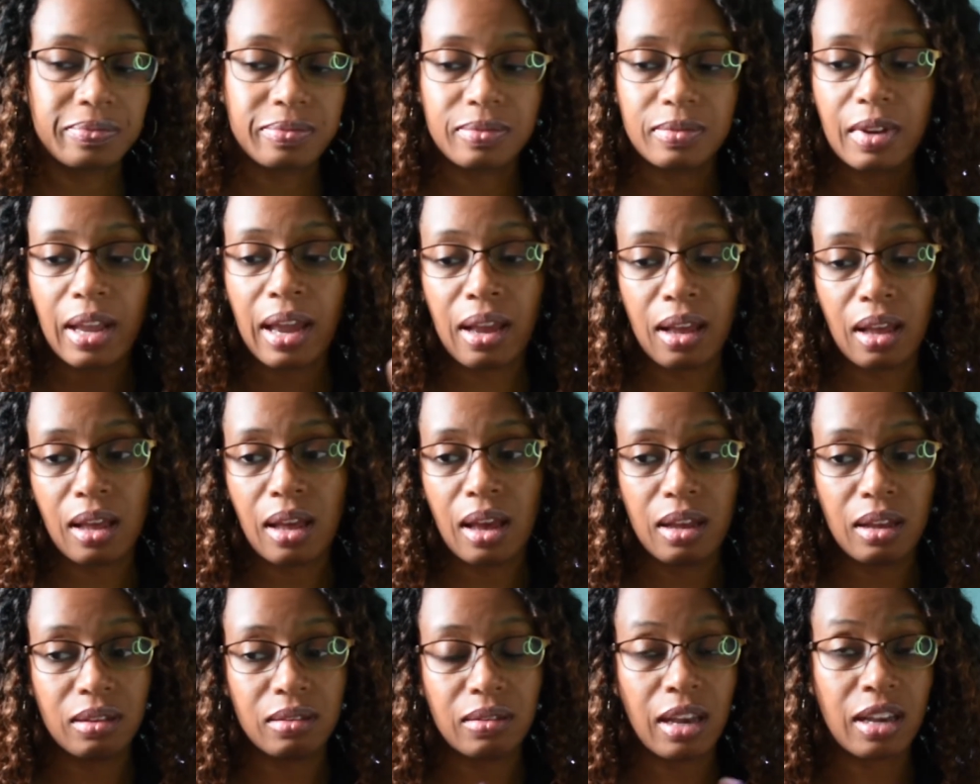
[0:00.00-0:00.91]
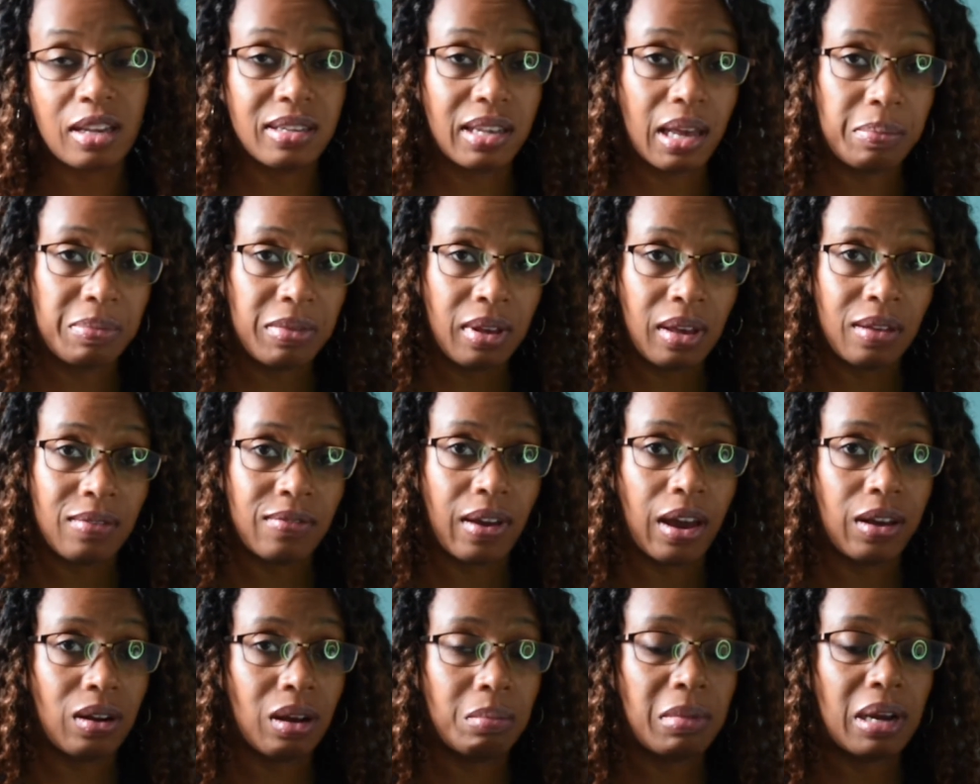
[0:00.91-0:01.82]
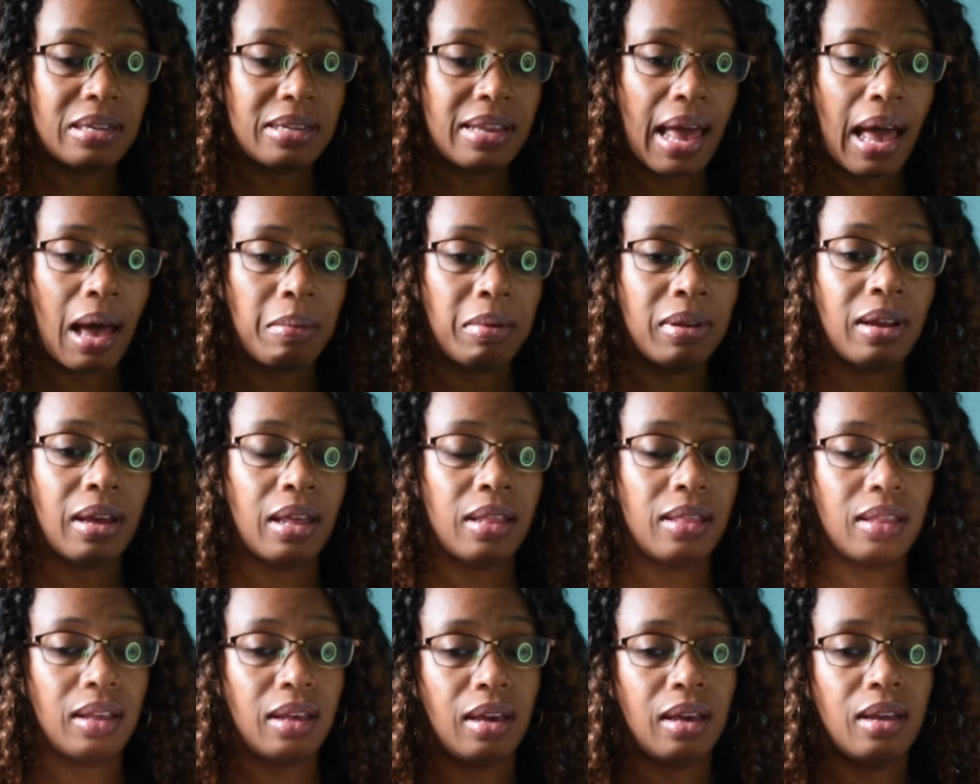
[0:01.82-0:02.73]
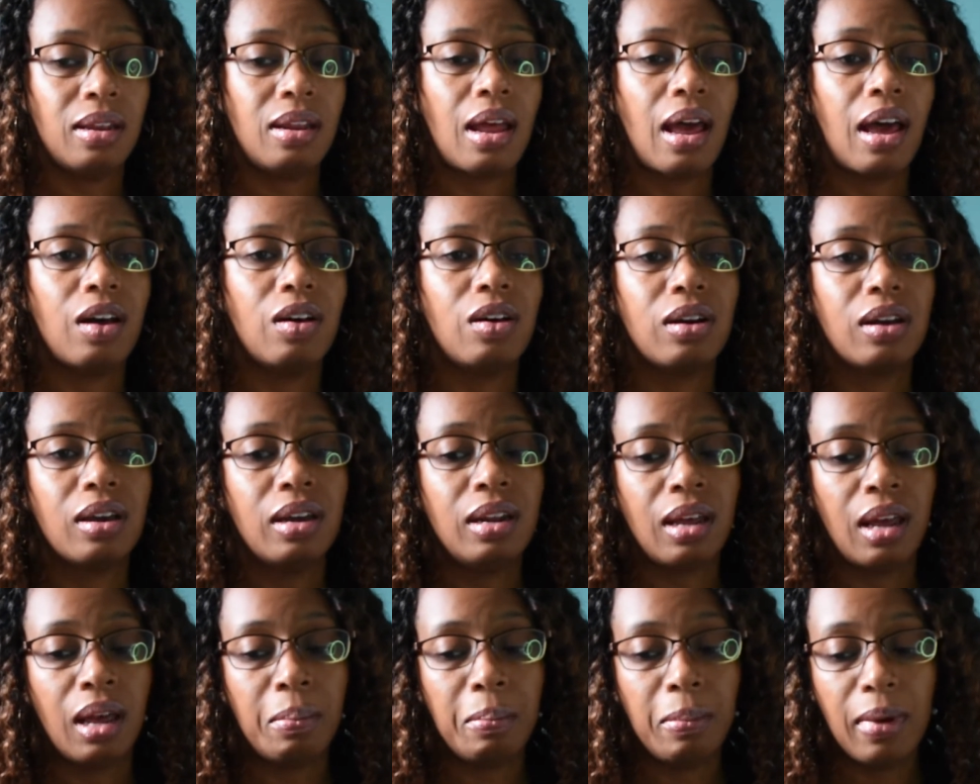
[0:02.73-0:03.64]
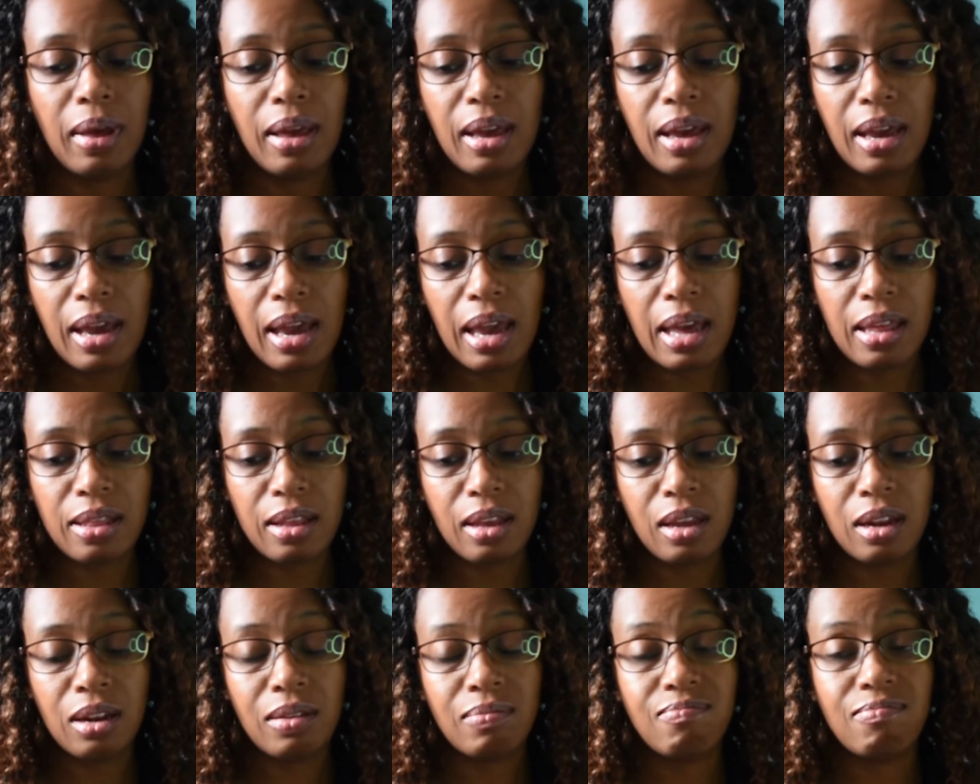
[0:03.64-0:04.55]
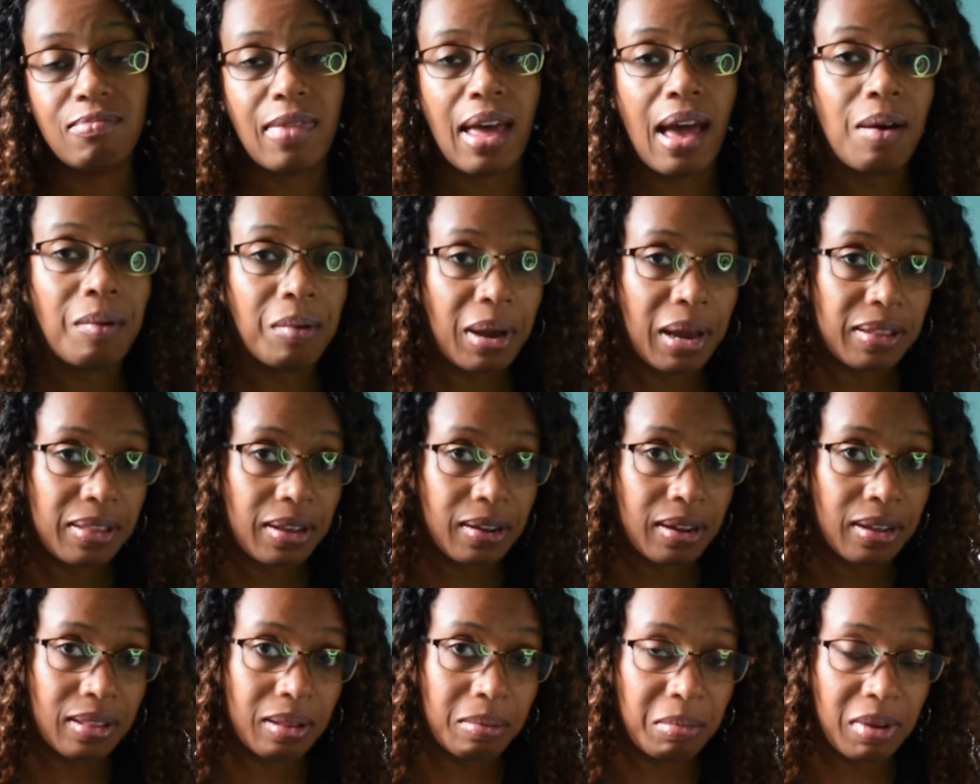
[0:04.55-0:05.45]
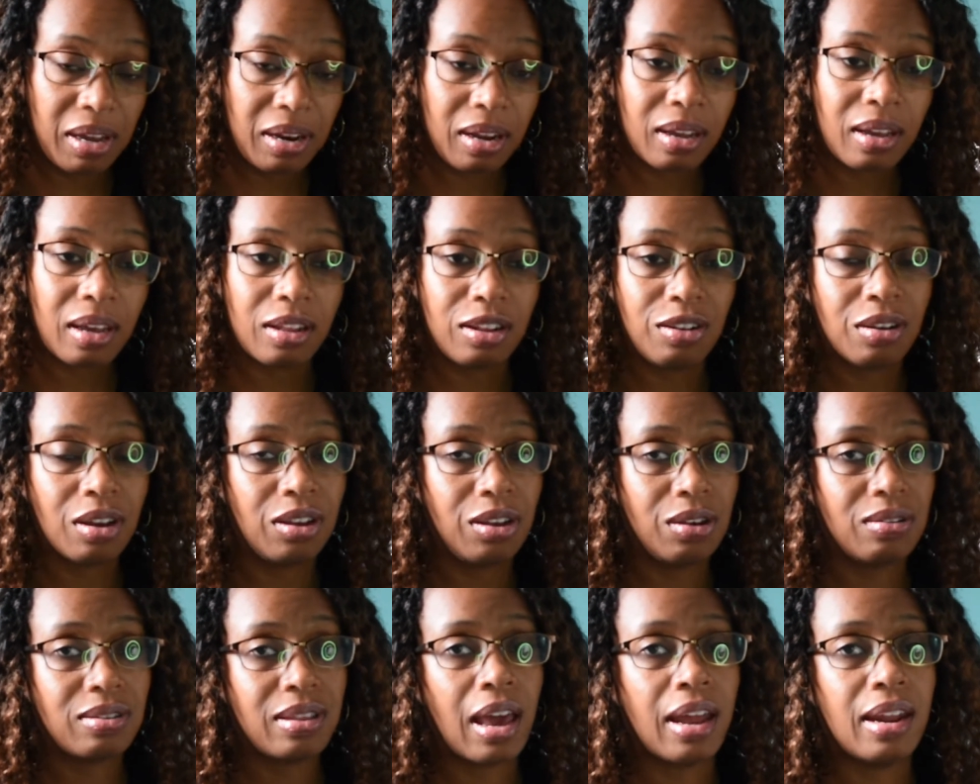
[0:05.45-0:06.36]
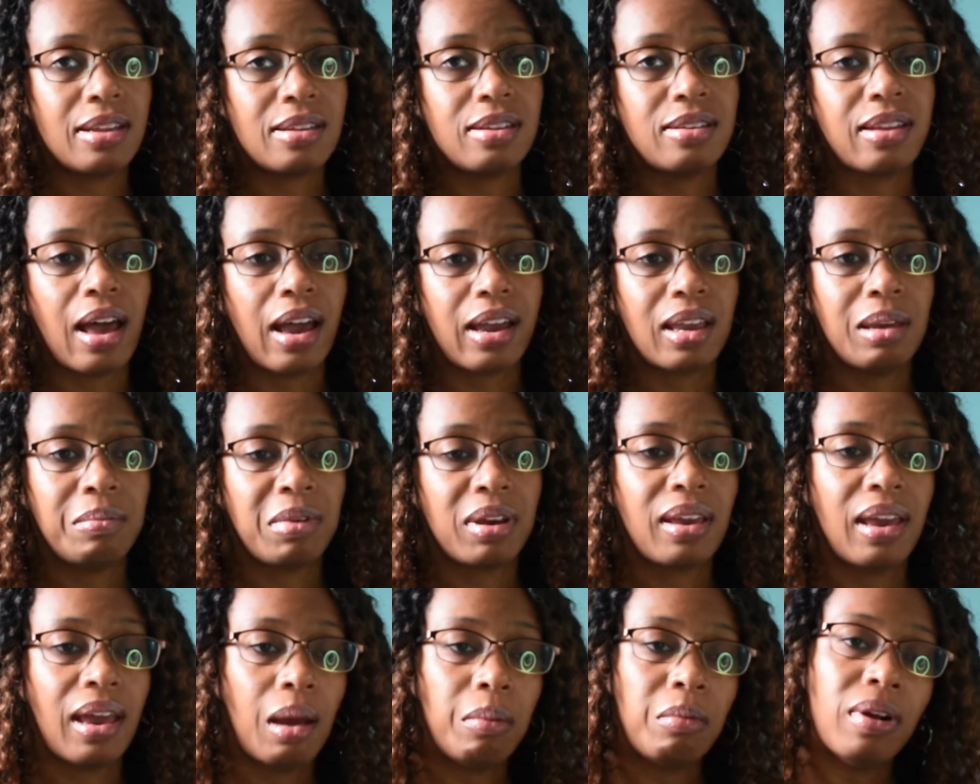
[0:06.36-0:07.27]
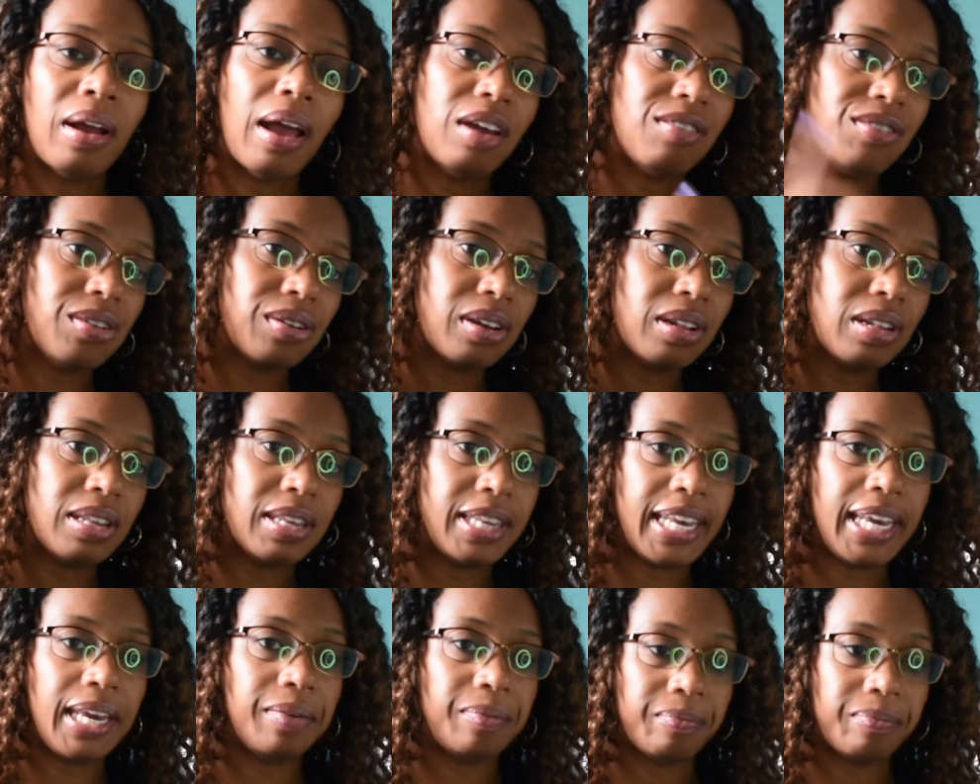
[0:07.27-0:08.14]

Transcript: I accept the invite on my tablet, and then I hook it up, and then that way they're in the meeting, and you can use that as a document camera, as you can see.